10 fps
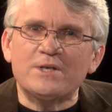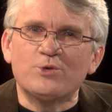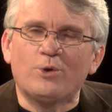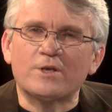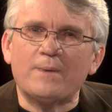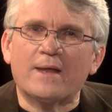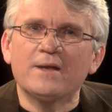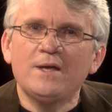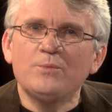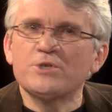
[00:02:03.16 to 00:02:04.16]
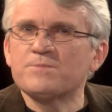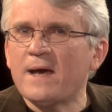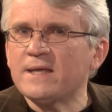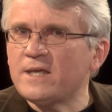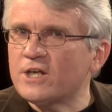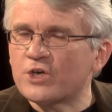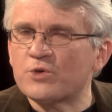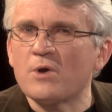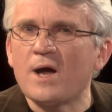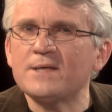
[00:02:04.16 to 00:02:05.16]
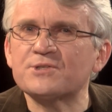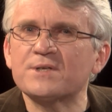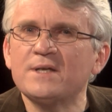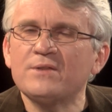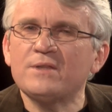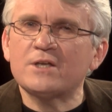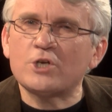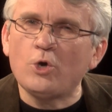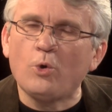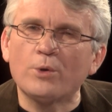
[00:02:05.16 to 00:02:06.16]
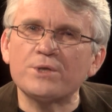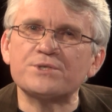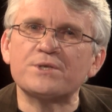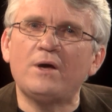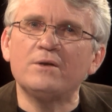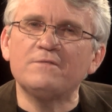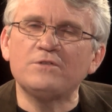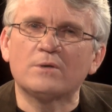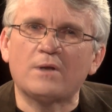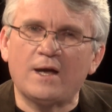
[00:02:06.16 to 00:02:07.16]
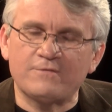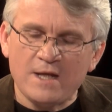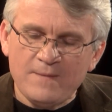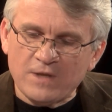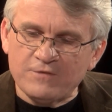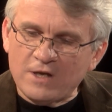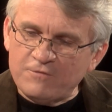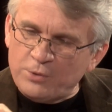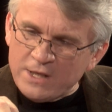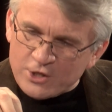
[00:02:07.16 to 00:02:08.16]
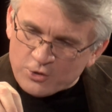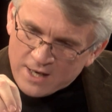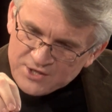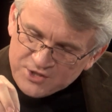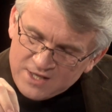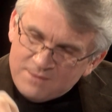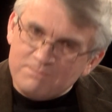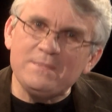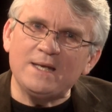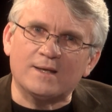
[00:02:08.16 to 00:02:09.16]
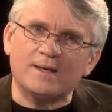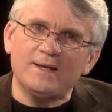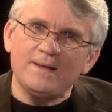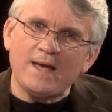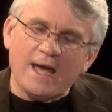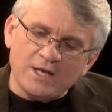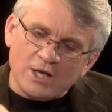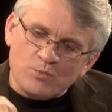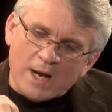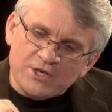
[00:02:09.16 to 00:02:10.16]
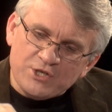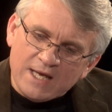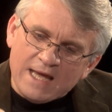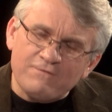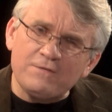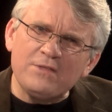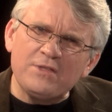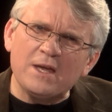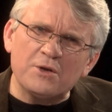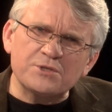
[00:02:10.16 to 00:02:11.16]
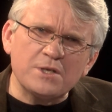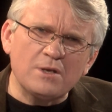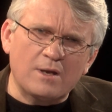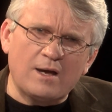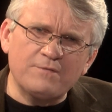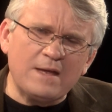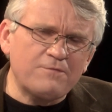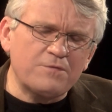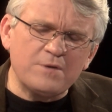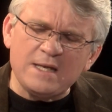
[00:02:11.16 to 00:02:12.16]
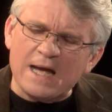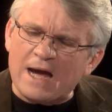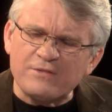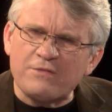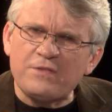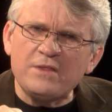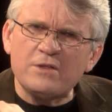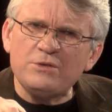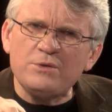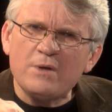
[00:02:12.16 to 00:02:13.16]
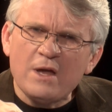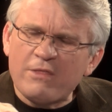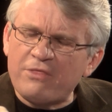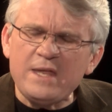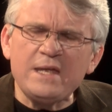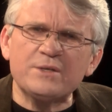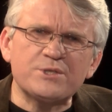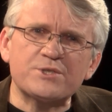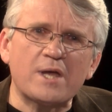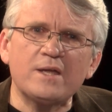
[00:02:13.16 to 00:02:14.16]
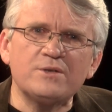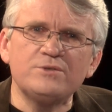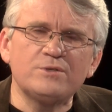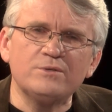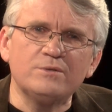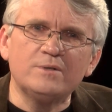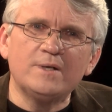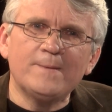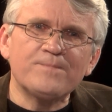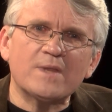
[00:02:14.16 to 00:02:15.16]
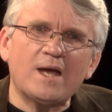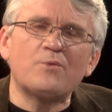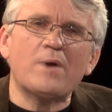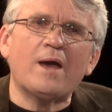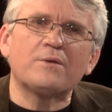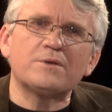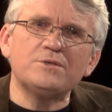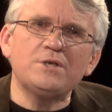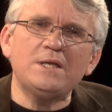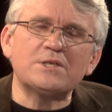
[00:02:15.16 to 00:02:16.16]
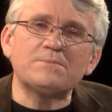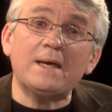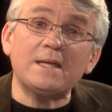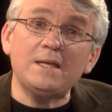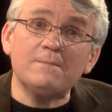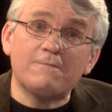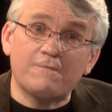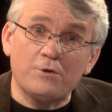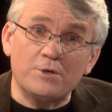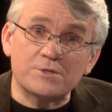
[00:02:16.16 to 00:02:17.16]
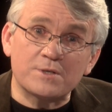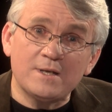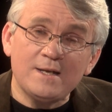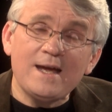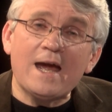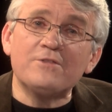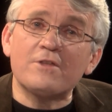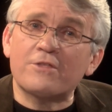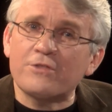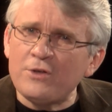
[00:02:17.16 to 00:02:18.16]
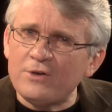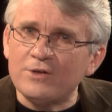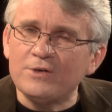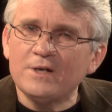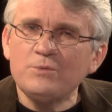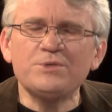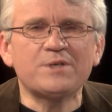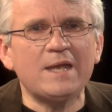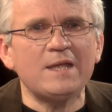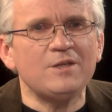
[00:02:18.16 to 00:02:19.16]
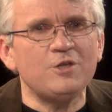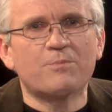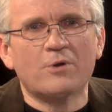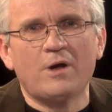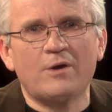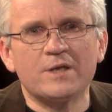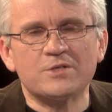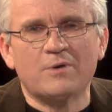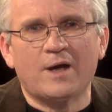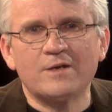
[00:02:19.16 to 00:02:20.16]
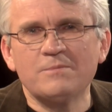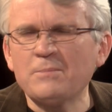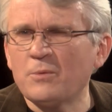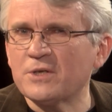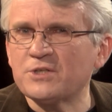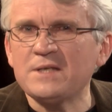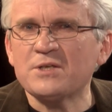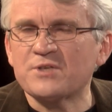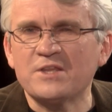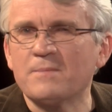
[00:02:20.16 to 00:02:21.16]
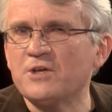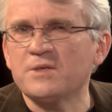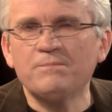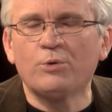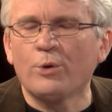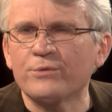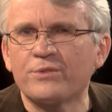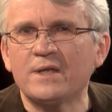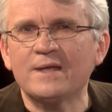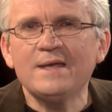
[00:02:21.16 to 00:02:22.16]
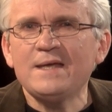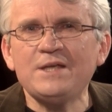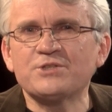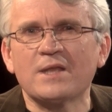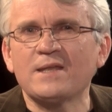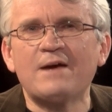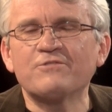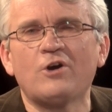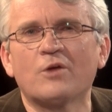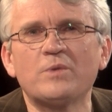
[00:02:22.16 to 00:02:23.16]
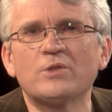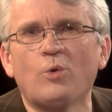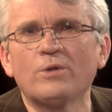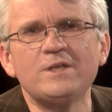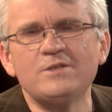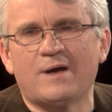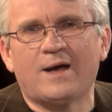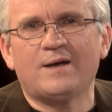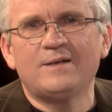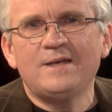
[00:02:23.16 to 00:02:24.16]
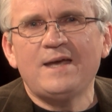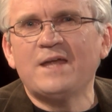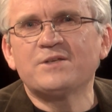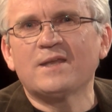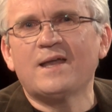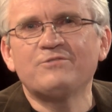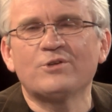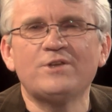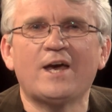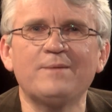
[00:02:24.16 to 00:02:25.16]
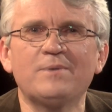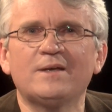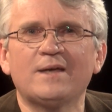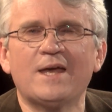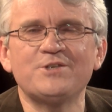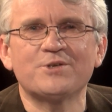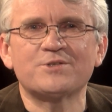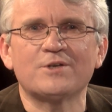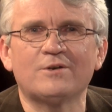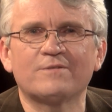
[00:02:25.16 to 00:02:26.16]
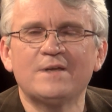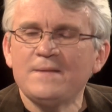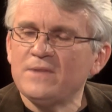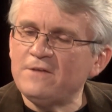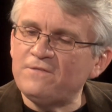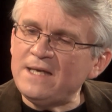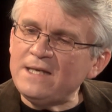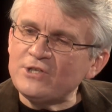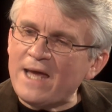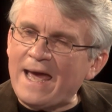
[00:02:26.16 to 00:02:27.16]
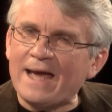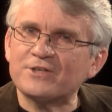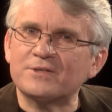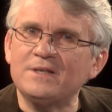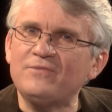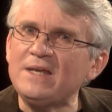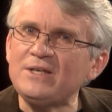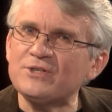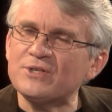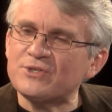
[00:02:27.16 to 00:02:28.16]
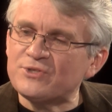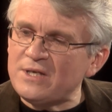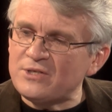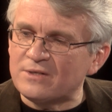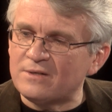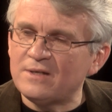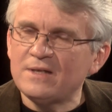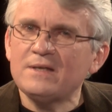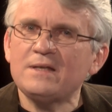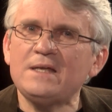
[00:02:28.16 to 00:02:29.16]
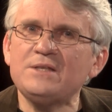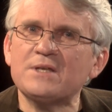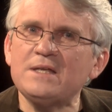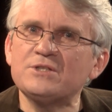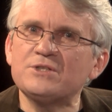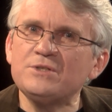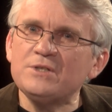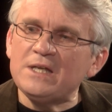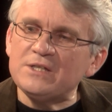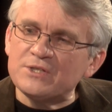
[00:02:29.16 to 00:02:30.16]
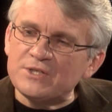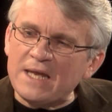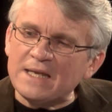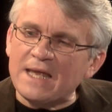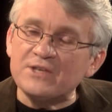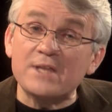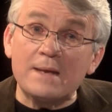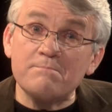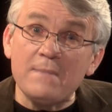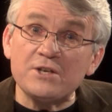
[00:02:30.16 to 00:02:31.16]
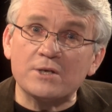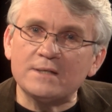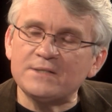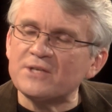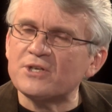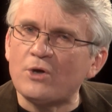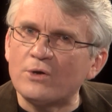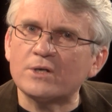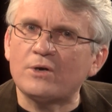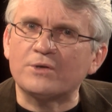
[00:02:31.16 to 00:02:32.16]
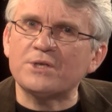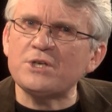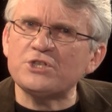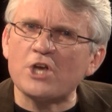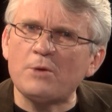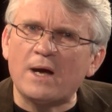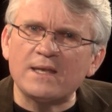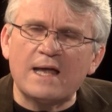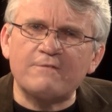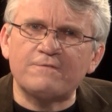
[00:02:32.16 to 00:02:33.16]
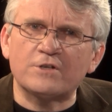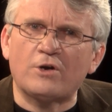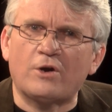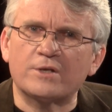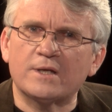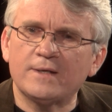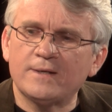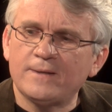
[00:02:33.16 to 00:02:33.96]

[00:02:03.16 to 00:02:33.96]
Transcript: we talked about was making Christ the cornerstone of your life, of putting Christ in the middle and arranging everything else in your life, every other thing that you think and say and do around Jesus, making Him first. And the third was getting your priorities right. Remember what Jesus said, the most important thing is to love God with all that you are and to love your neighbor as yourself. If each action, if each decision is set against that measure, does it honor God? Does it show my love for God?